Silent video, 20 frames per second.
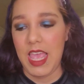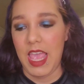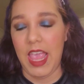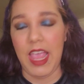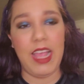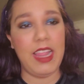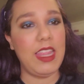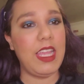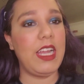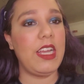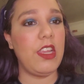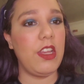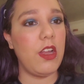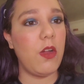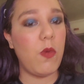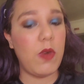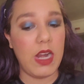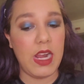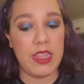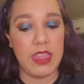and letting you know
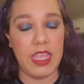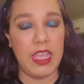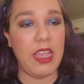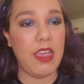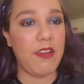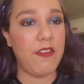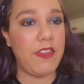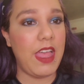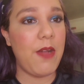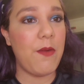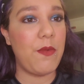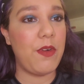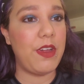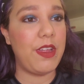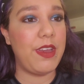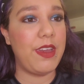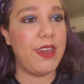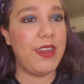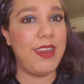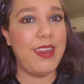what I think of that
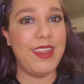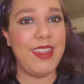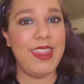one.